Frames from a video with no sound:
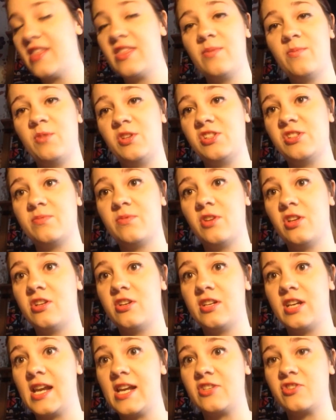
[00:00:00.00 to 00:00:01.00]
and we just put it
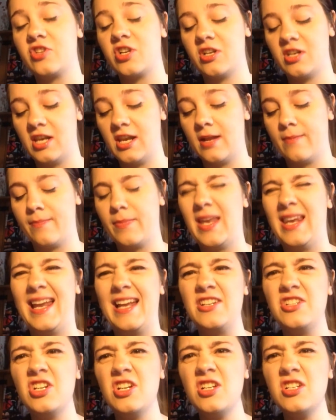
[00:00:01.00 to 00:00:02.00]
on a lanchard.
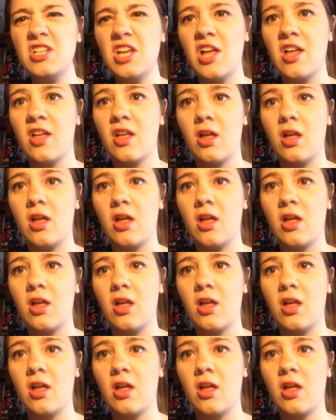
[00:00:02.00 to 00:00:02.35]
Lanchard?